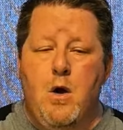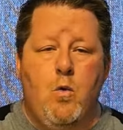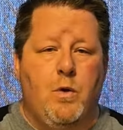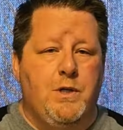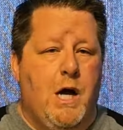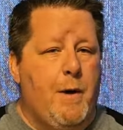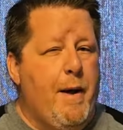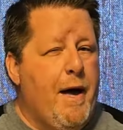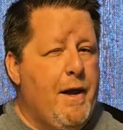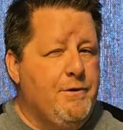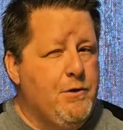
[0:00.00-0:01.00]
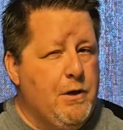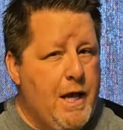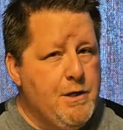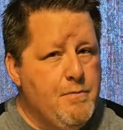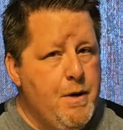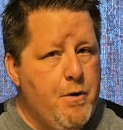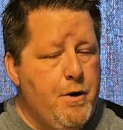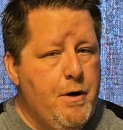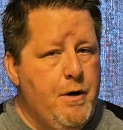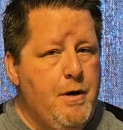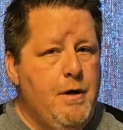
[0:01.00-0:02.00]
We'll talk about how to select a
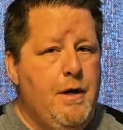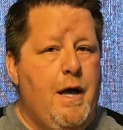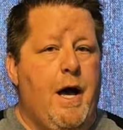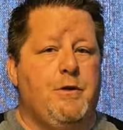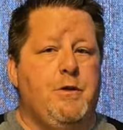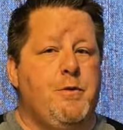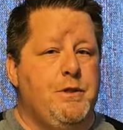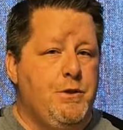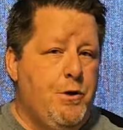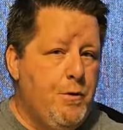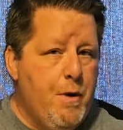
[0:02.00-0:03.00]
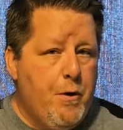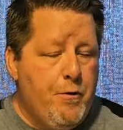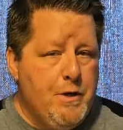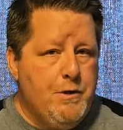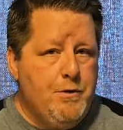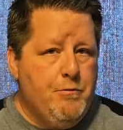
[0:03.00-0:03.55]
motor, how to insert a motor into the